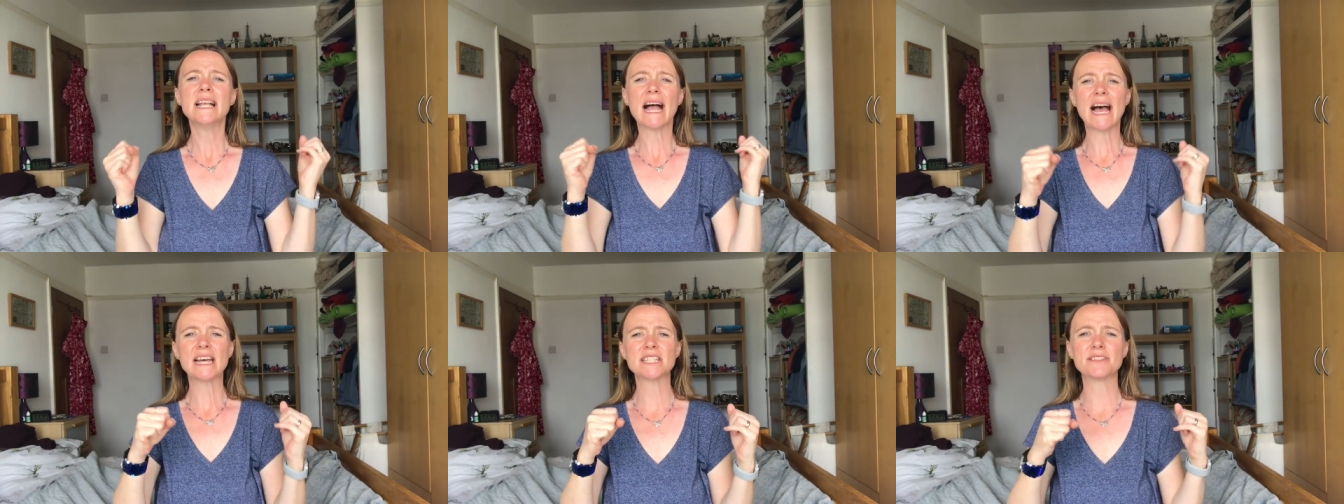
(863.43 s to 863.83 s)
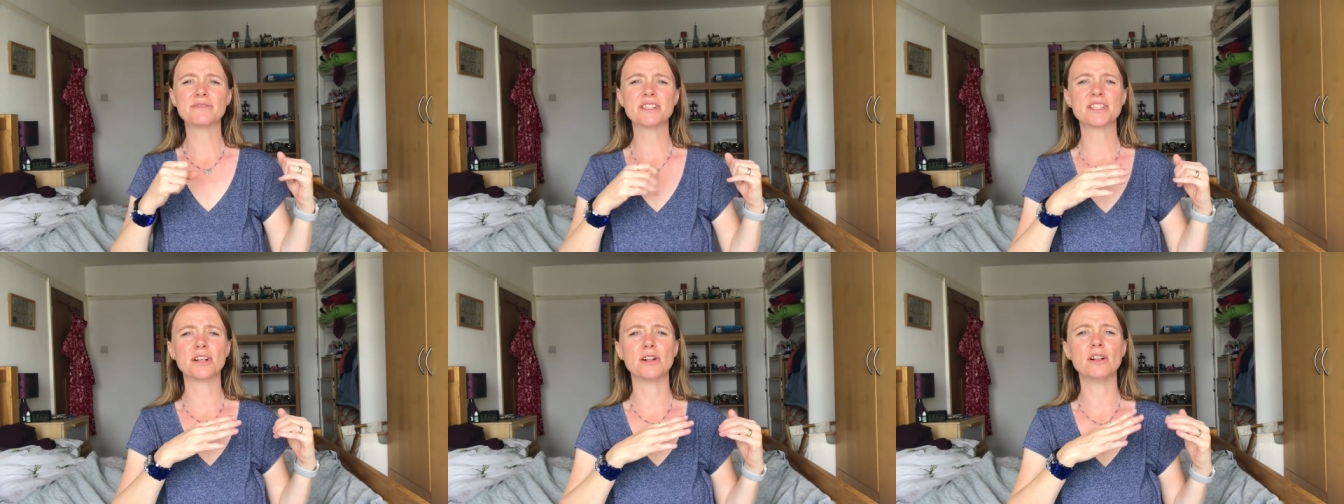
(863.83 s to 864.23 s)
as a
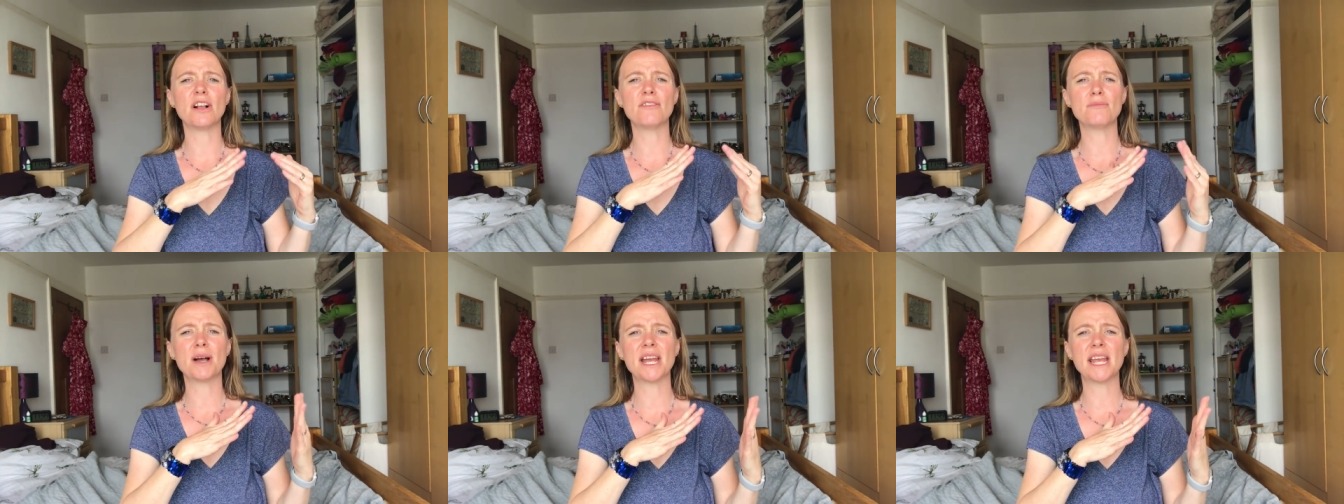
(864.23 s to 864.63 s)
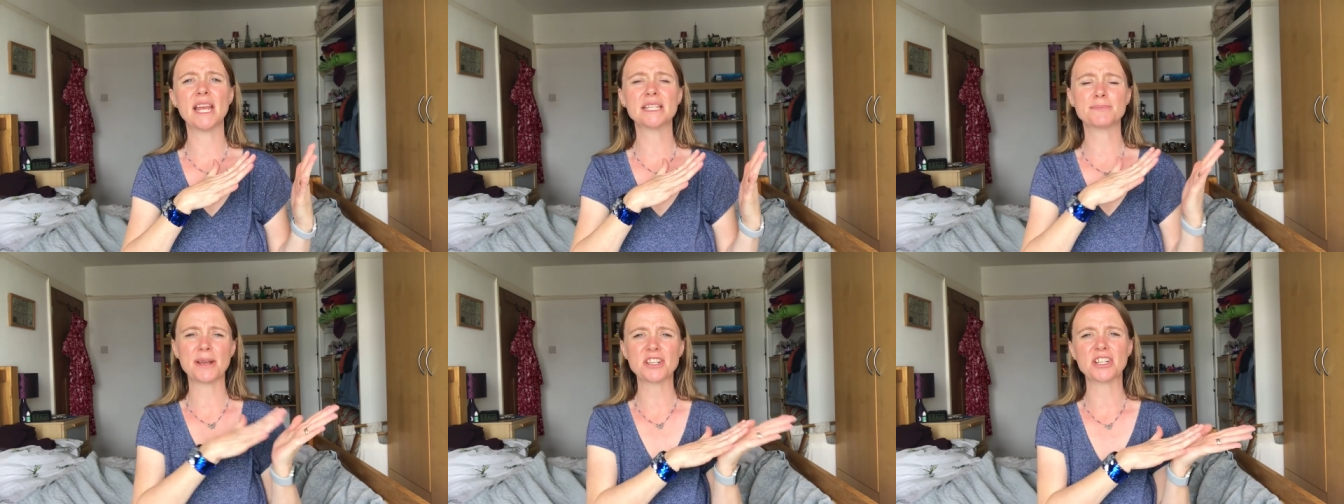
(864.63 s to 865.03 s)
result of my
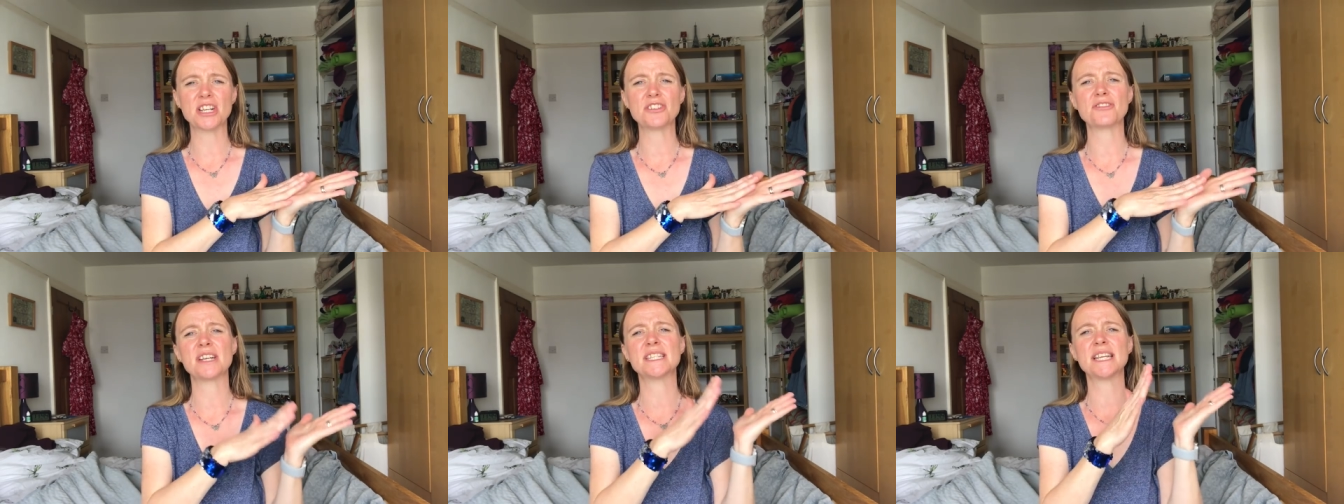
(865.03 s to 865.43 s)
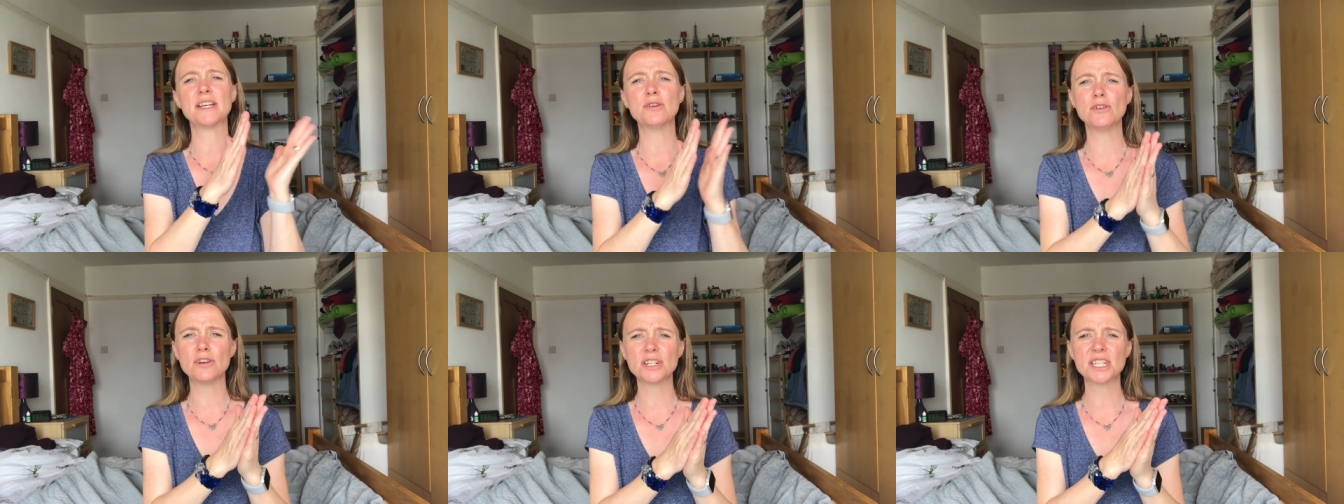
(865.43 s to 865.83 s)
special interest in
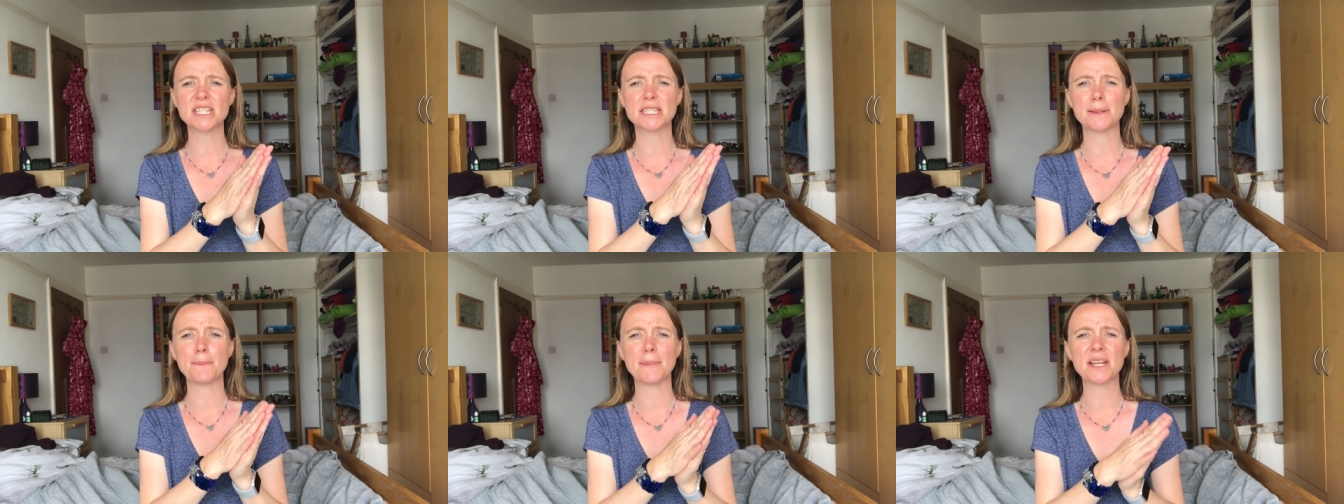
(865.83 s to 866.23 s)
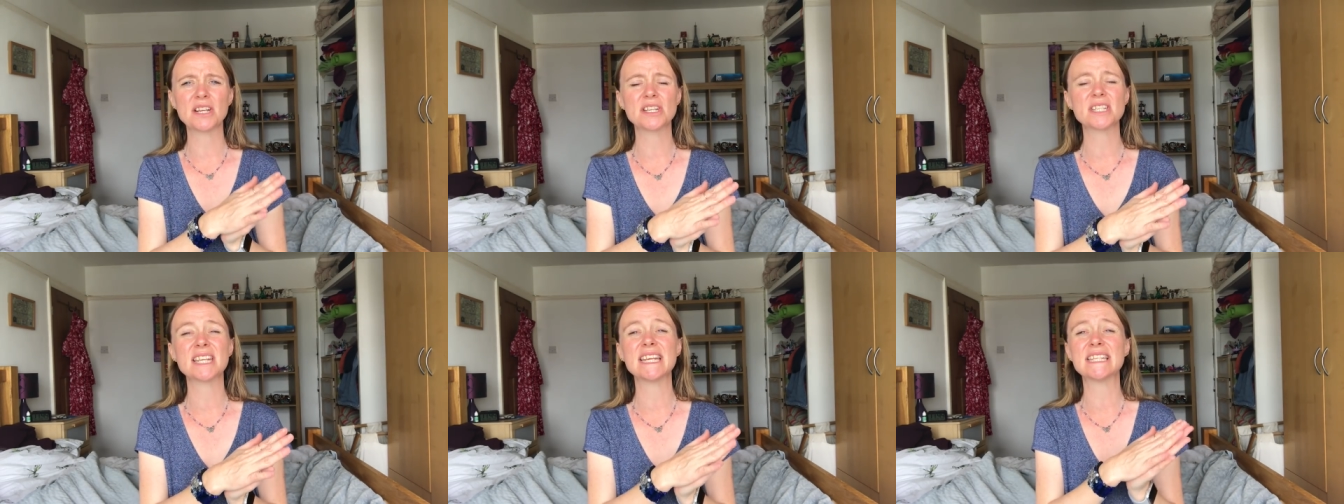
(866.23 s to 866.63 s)
autism
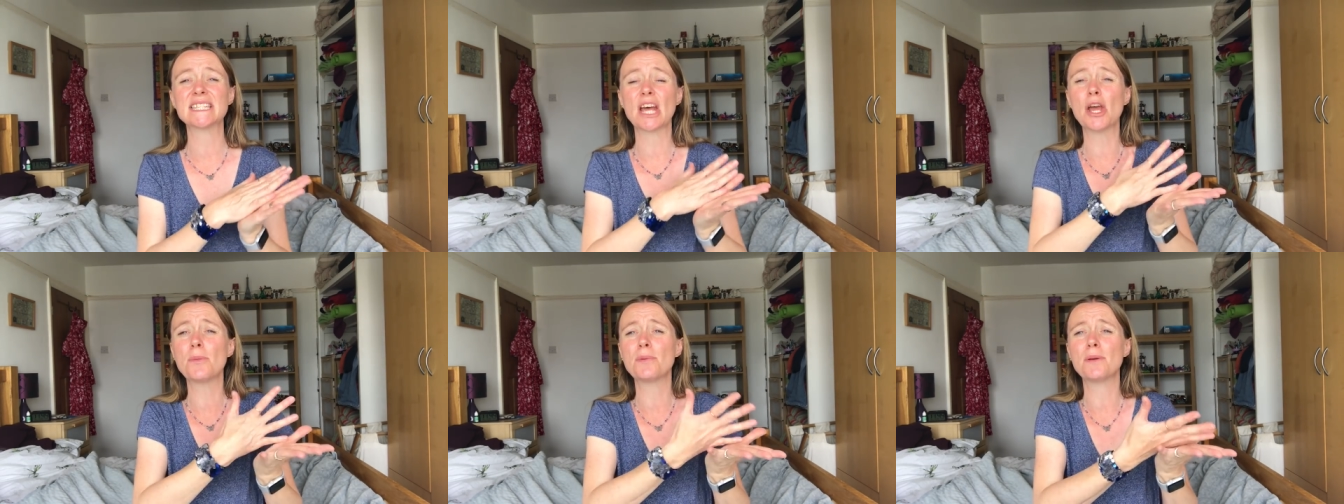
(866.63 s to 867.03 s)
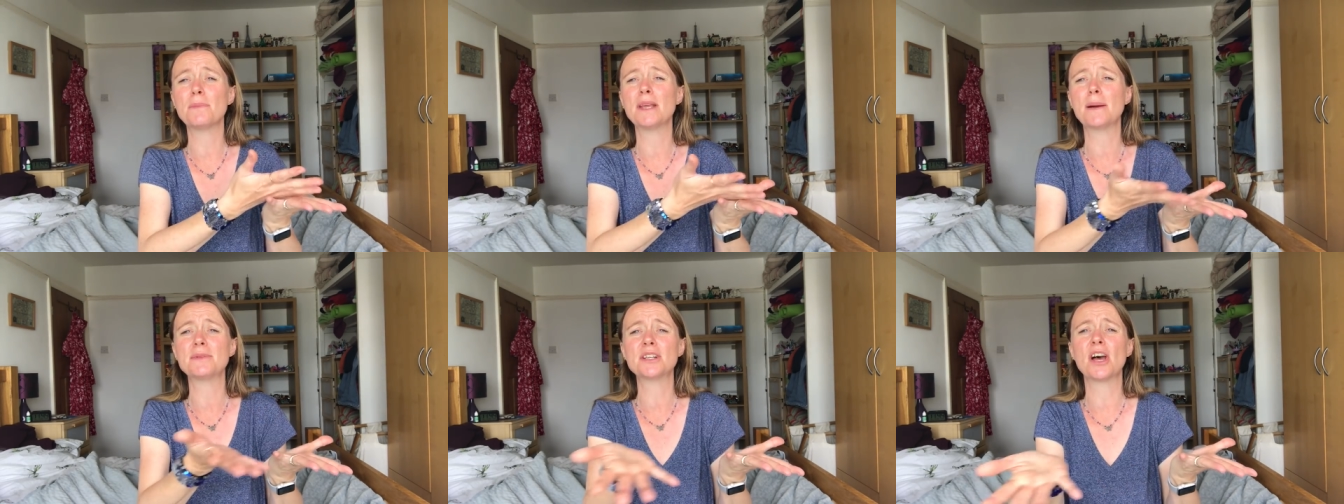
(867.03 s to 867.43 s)
because it's opened
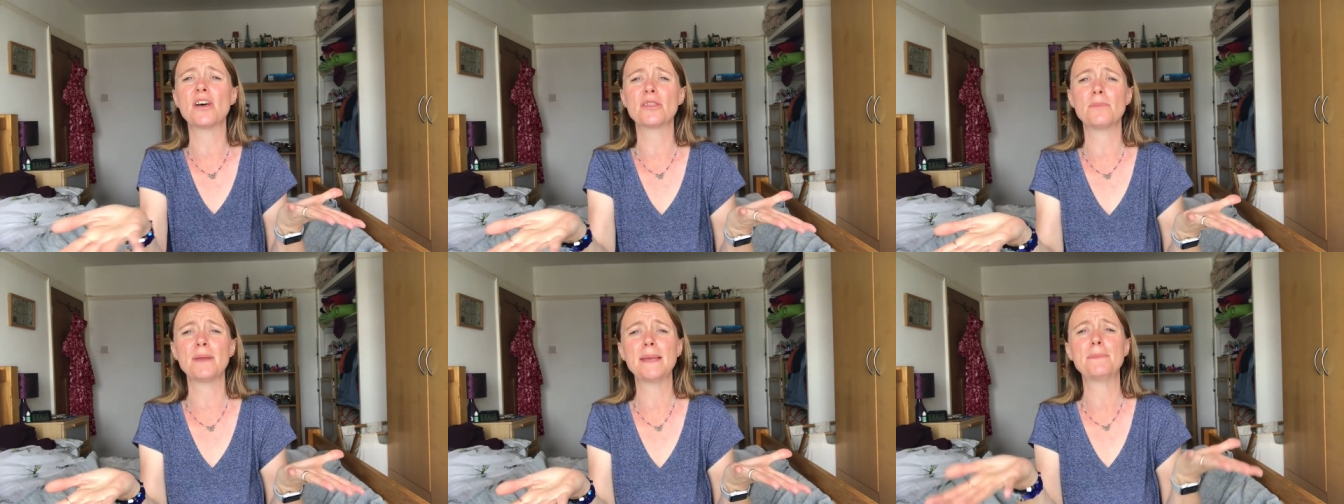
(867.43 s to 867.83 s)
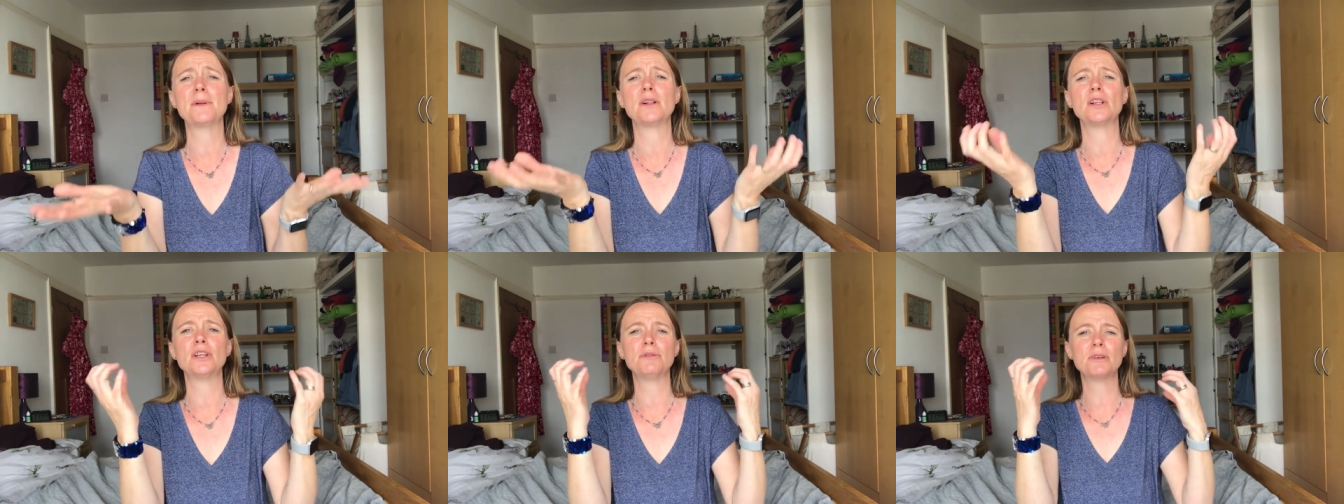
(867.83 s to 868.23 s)
me up to other
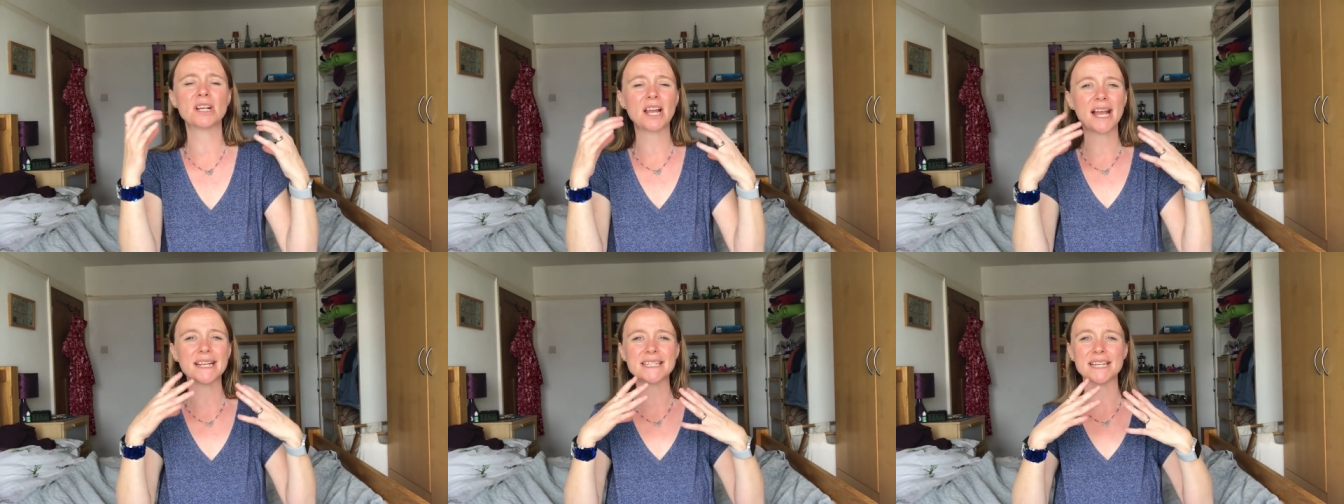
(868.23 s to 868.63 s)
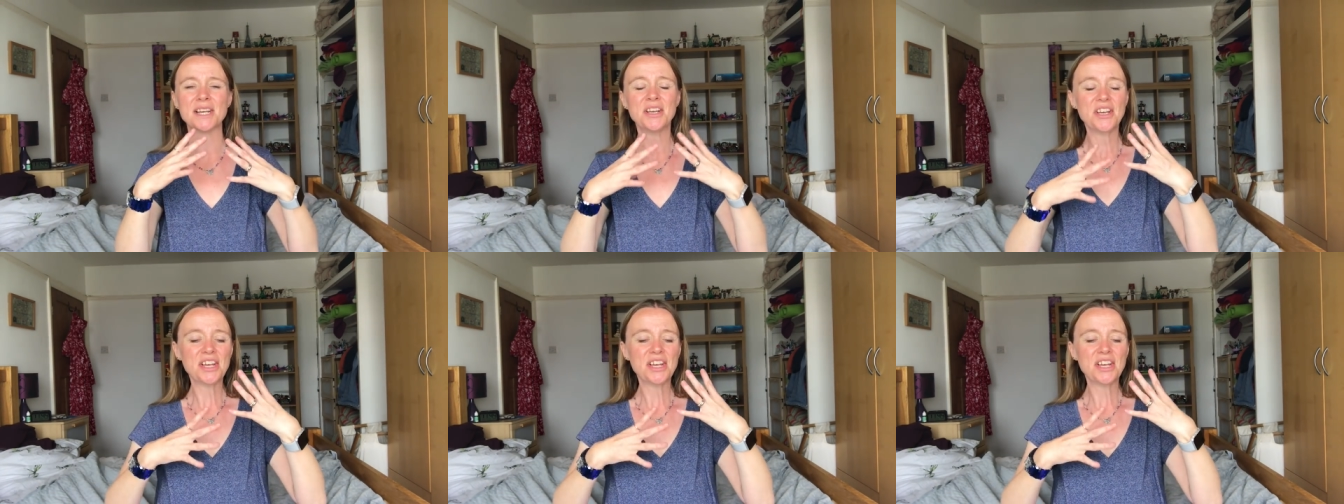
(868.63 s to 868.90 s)
people who would like to